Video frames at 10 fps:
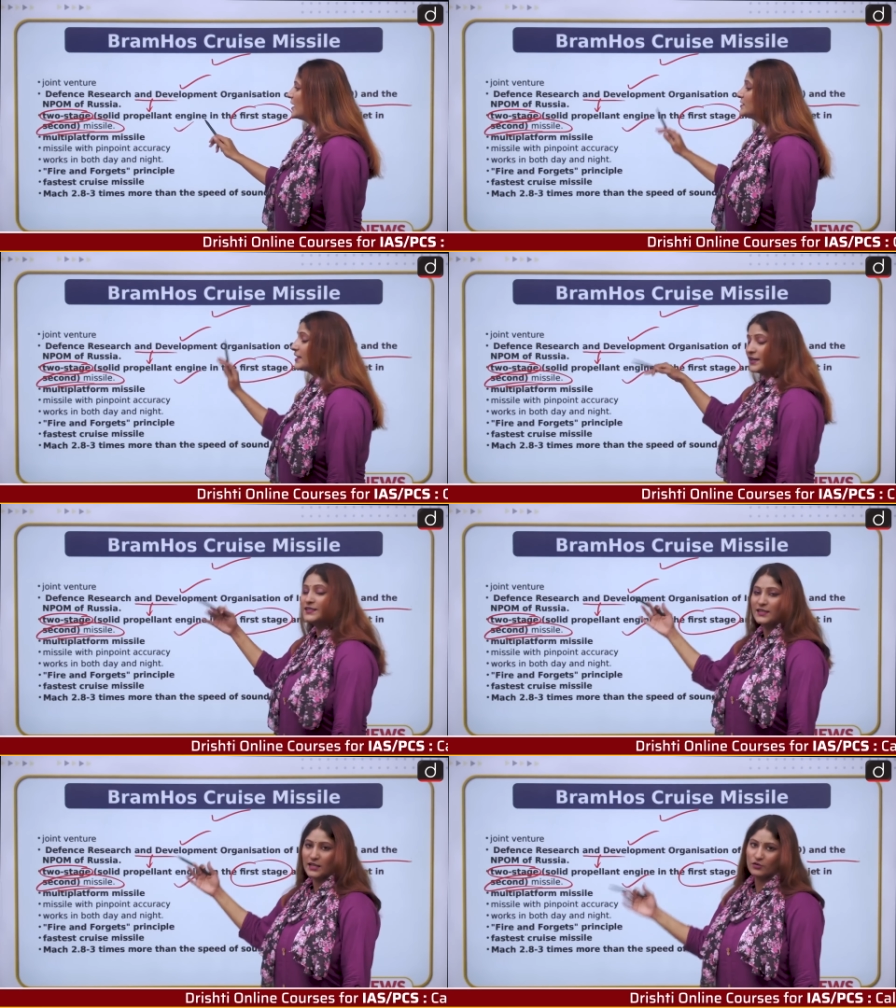uh, second
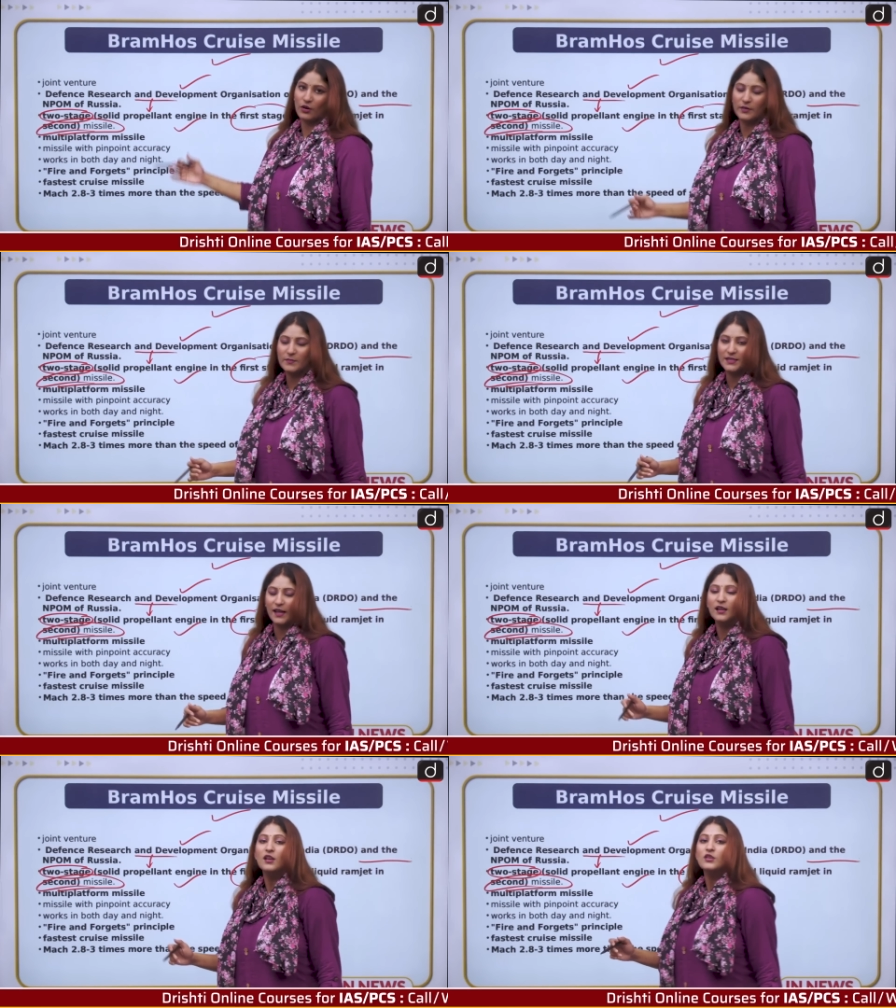stage of the missile.
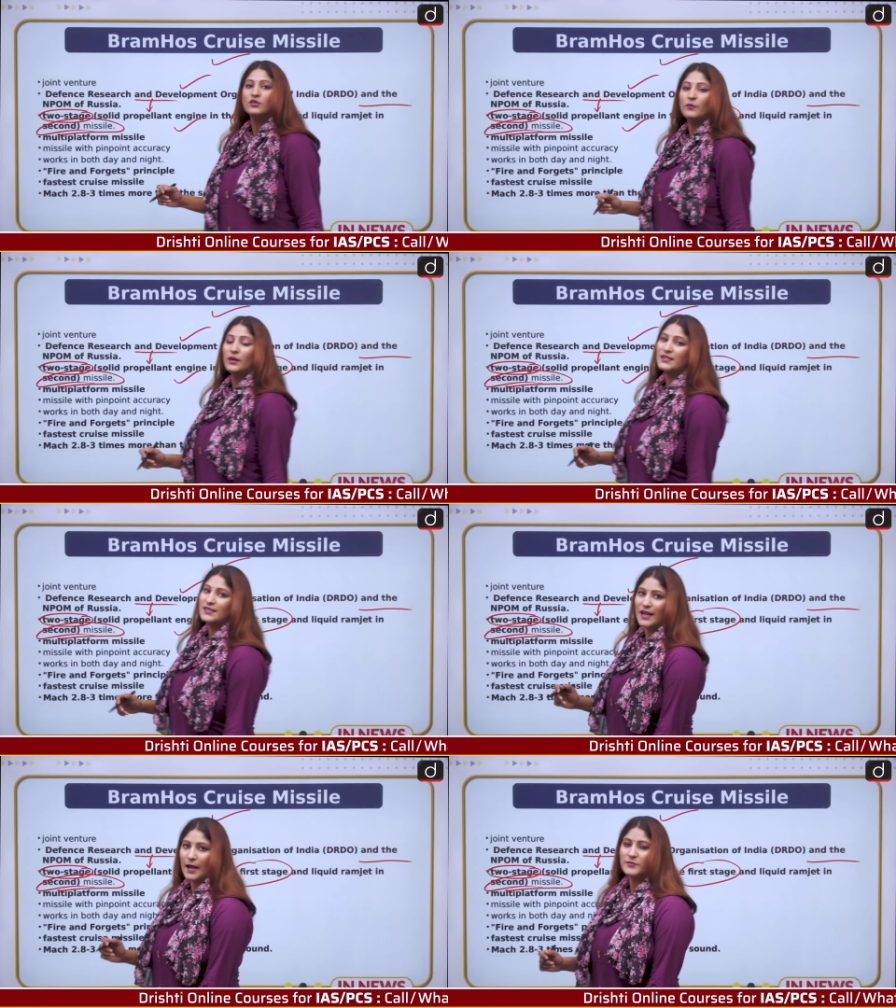So what is
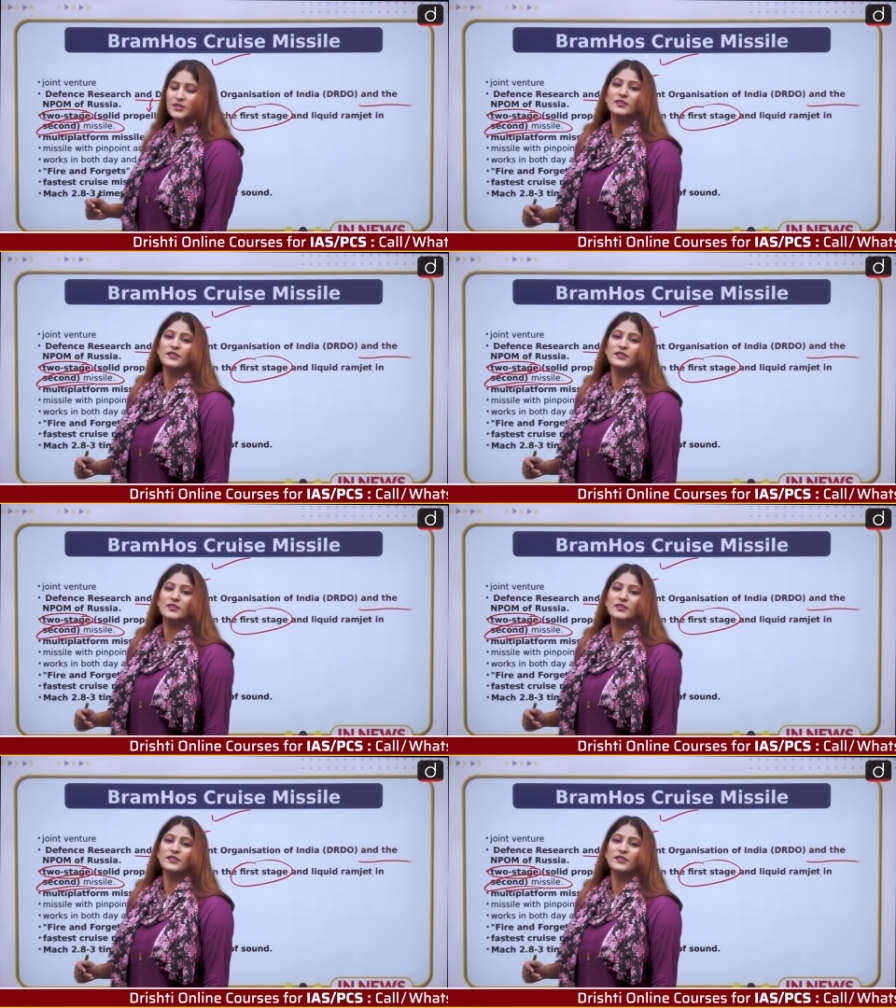ramjet?